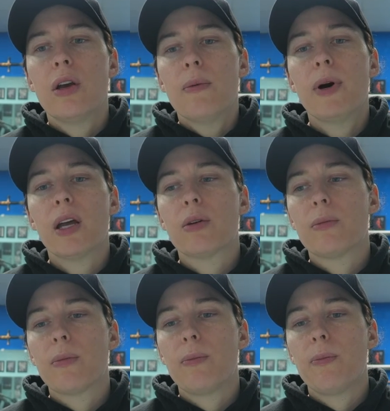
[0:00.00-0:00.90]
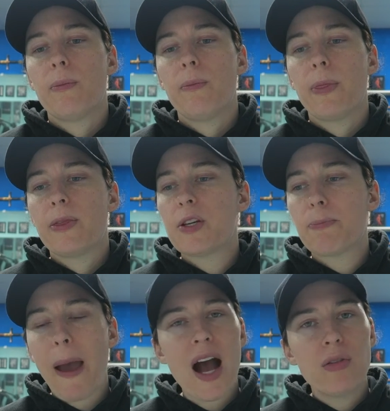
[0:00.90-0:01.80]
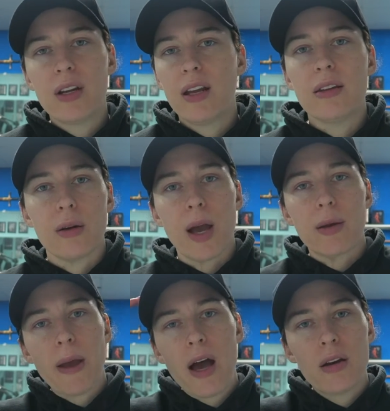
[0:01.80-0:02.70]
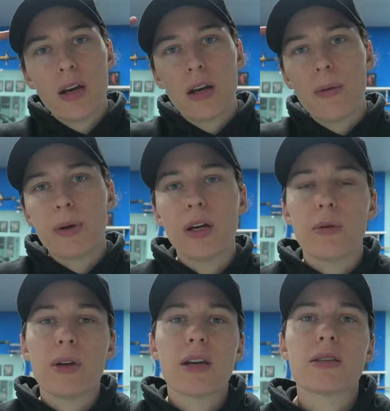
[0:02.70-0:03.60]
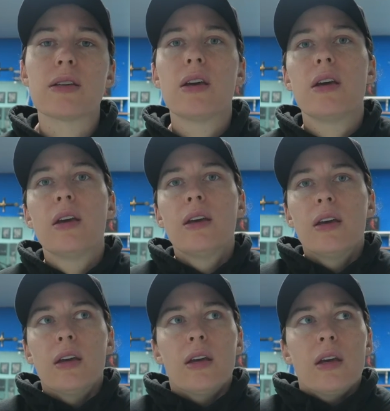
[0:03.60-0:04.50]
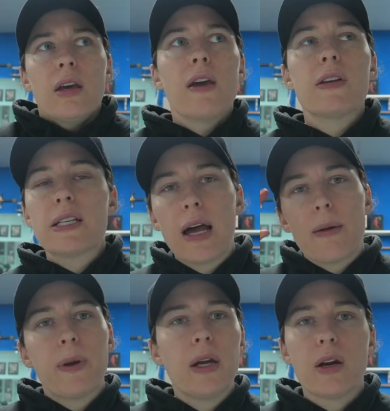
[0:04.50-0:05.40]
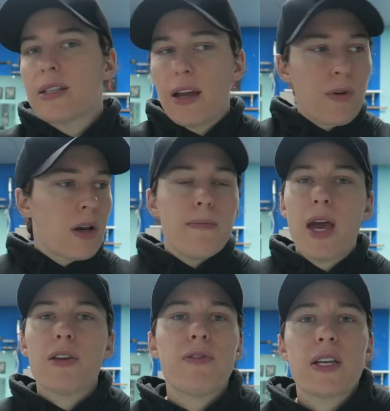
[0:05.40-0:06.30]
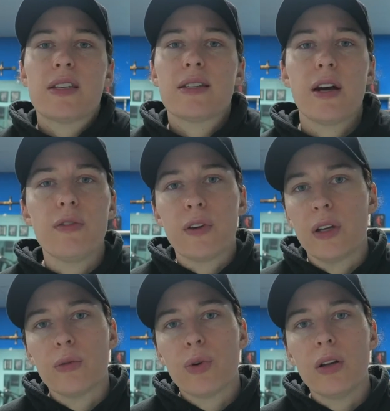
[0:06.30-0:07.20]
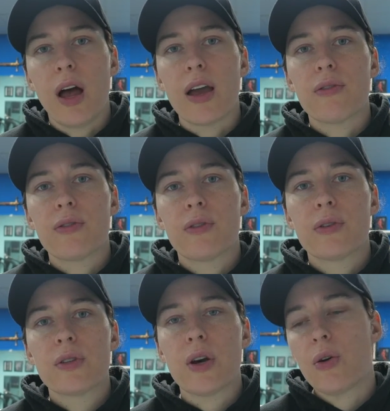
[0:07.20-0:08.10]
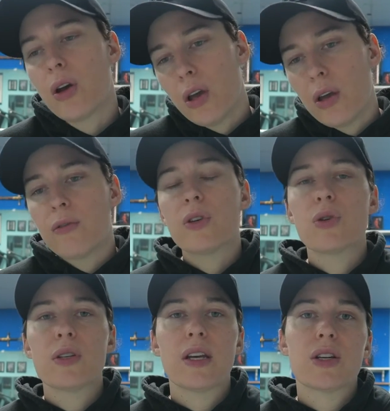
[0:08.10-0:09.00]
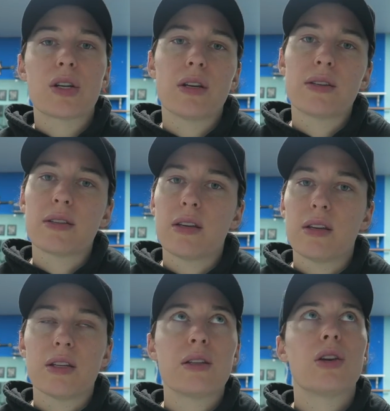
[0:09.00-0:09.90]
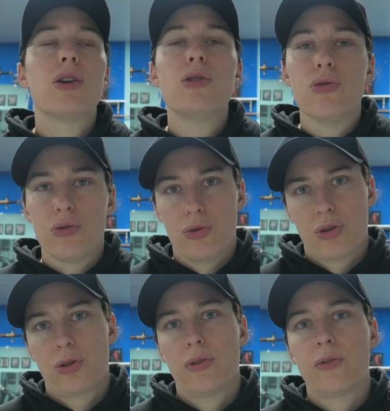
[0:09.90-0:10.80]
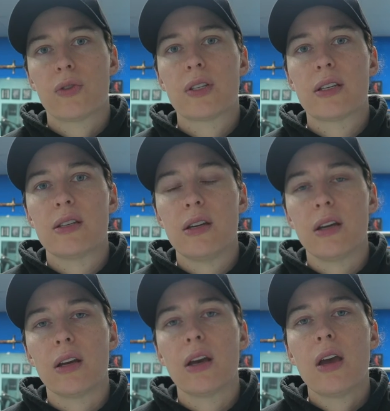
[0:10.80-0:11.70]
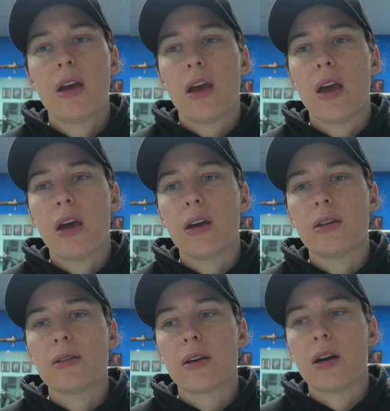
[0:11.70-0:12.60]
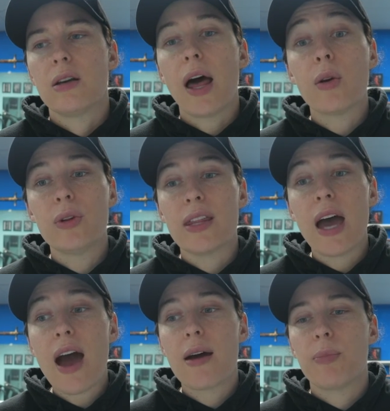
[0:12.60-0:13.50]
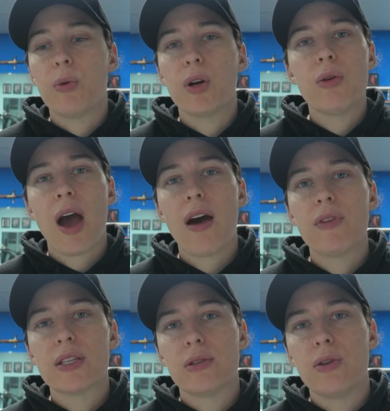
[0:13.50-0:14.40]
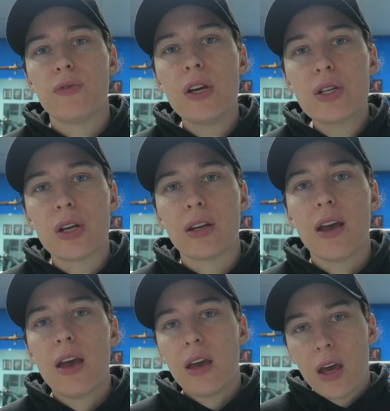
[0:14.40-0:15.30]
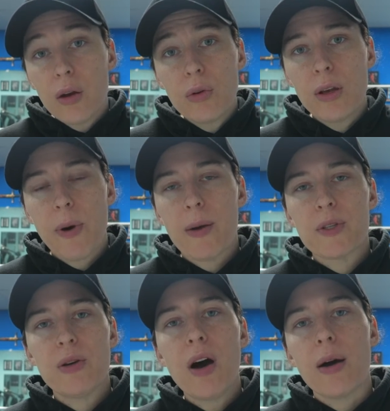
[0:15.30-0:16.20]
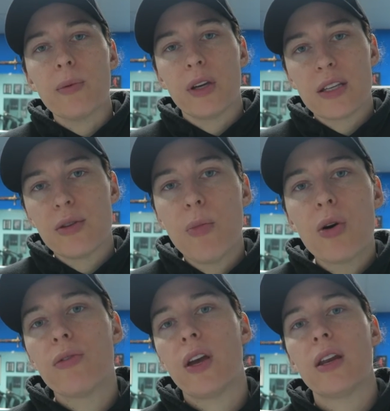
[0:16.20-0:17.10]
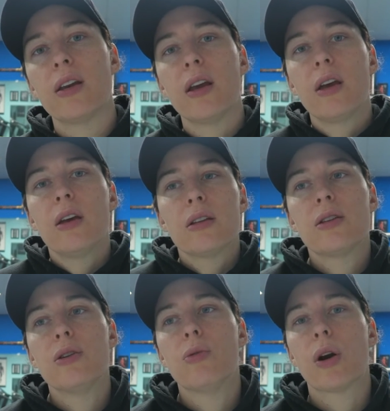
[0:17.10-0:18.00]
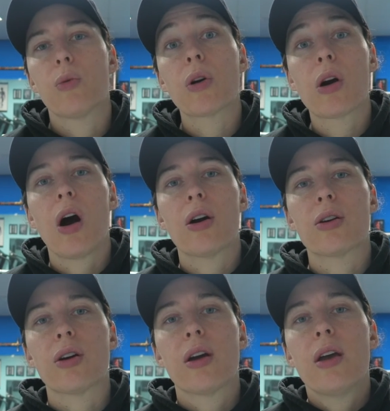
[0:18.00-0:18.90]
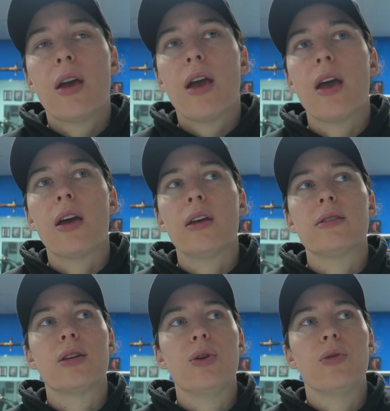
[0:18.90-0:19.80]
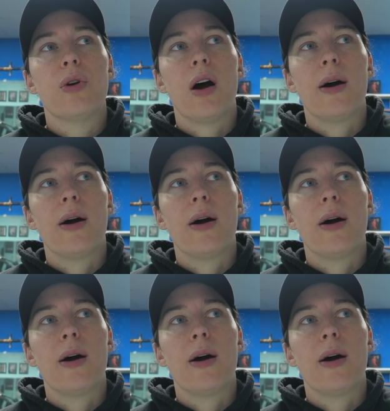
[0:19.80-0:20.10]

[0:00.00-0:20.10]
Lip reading: But just pound it in there, man. Pound it in up here, because if it's not up here, it's never going to manifest itself in real life. So visualization is huge for succeeding. And not only that, but when you have this new vision, it really pumps you up. It gets you motivated to want to work harder and to